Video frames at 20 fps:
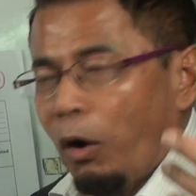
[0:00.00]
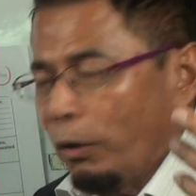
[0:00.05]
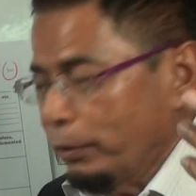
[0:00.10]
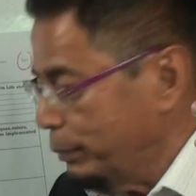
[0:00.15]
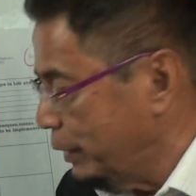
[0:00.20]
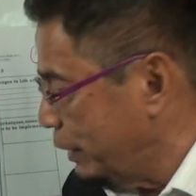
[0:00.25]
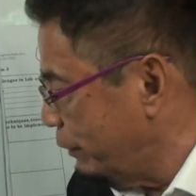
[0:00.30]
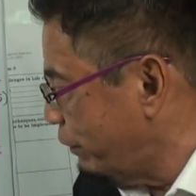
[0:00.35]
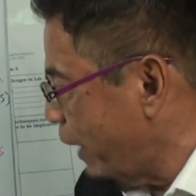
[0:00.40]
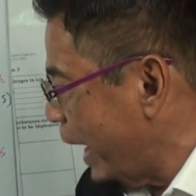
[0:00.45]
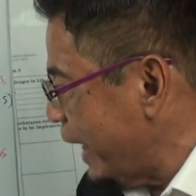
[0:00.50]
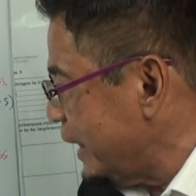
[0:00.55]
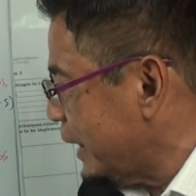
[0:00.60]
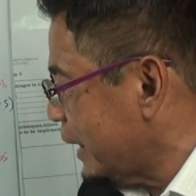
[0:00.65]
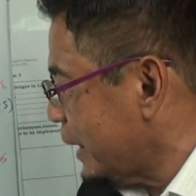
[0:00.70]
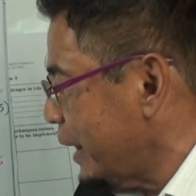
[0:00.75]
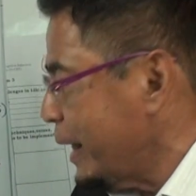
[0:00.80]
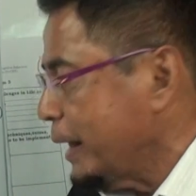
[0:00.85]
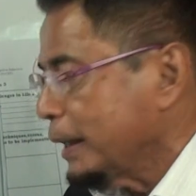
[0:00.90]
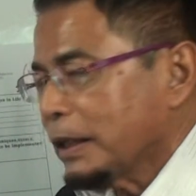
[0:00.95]
or divine
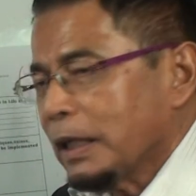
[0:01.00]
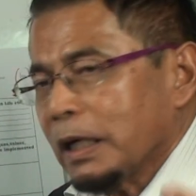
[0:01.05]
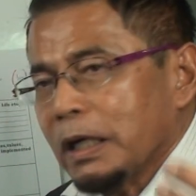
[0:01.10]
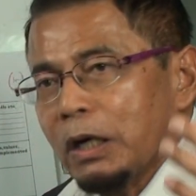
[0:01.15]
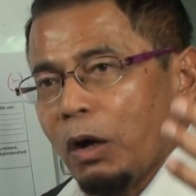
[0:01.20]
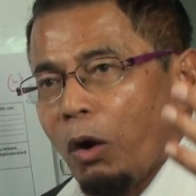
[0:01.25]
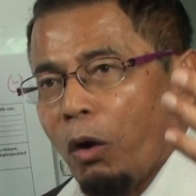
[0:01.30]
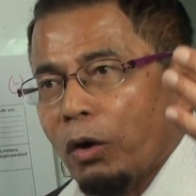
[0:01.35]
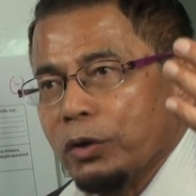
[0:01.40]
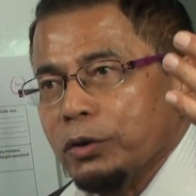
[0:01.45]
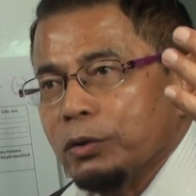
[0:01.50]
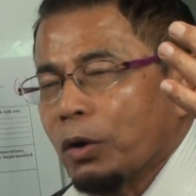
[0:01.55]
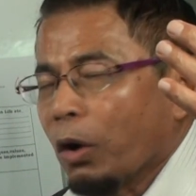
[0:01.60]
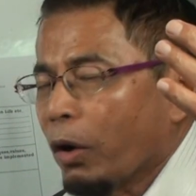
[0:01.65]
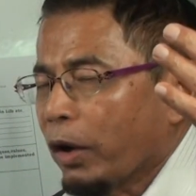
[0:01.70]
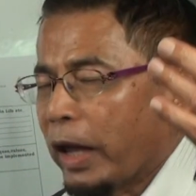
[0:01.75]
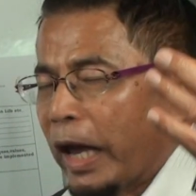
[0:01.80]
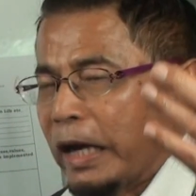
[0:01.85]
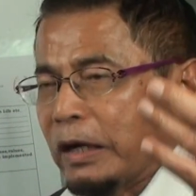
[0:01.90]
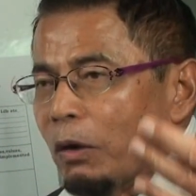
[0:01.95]
creator, or you
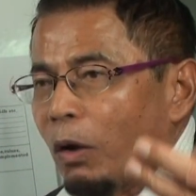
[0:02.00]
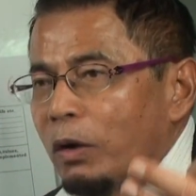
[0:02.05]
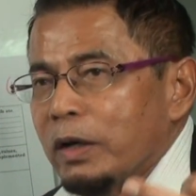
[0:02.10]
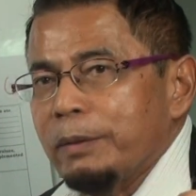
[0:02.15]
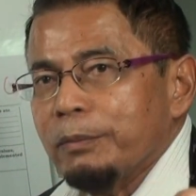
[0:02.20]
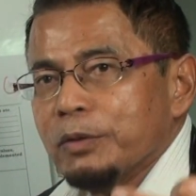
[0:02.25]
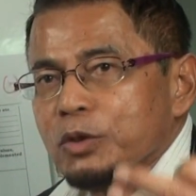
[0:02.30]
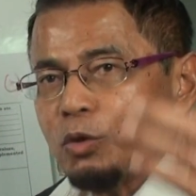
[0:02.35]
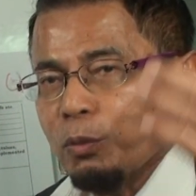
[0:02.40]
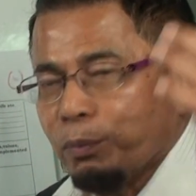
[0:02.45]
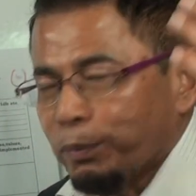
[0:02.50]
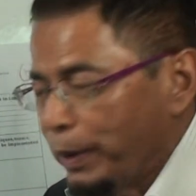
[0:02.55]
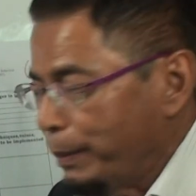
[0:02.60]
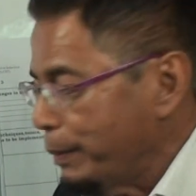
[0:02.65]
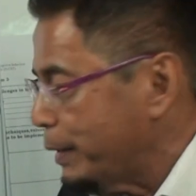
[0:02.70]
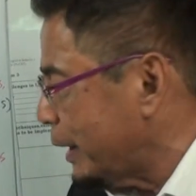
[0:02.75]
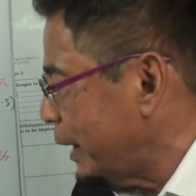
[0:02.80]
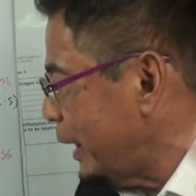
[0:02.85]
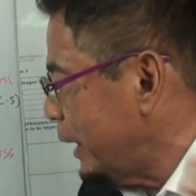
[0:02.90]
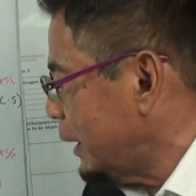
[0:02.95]
can call him the
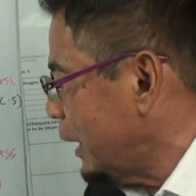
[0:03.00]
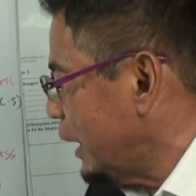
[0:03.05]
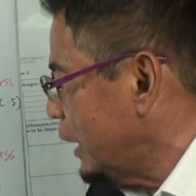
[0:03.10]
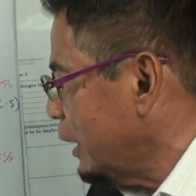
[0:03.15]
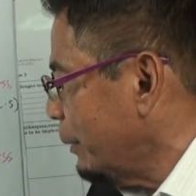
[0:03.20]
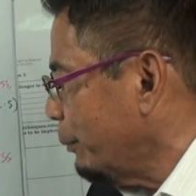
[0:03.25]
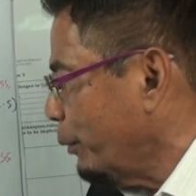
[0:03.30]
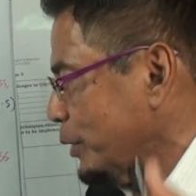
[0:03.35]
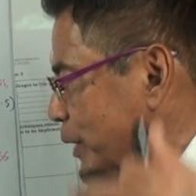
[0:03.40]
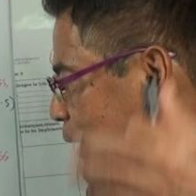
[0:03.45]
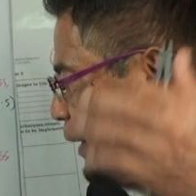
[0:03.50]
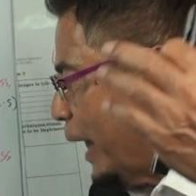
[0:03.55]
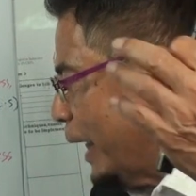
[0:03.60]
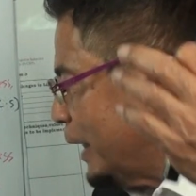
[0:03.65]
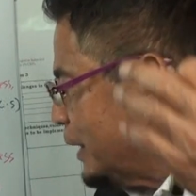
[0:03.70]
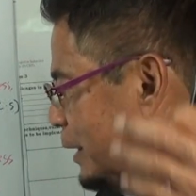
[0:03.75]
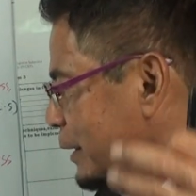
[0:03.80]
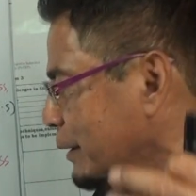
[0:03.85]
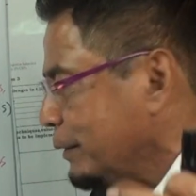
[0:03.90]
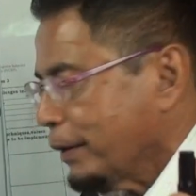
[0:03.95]
supreme creator, the most
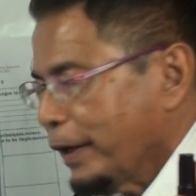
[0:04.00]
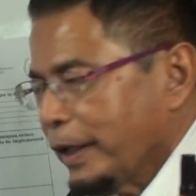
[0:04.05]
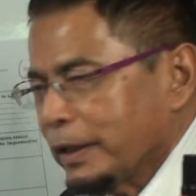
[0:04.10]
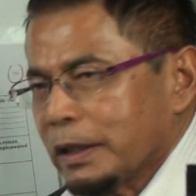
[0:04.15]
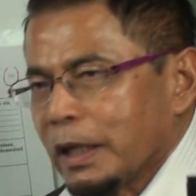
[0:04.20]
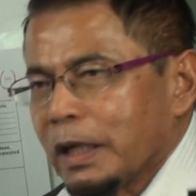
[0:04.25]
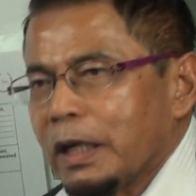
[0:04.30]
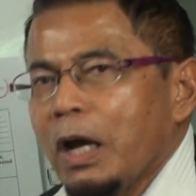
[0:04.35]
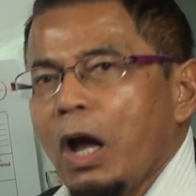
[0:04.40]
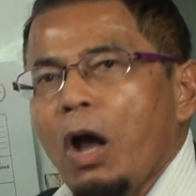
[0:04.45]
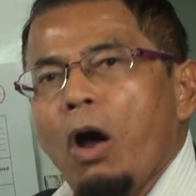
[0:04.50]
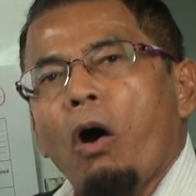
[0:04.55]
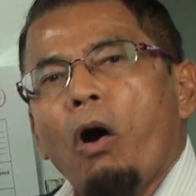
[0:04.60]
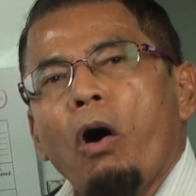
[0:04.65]
intelligent creator,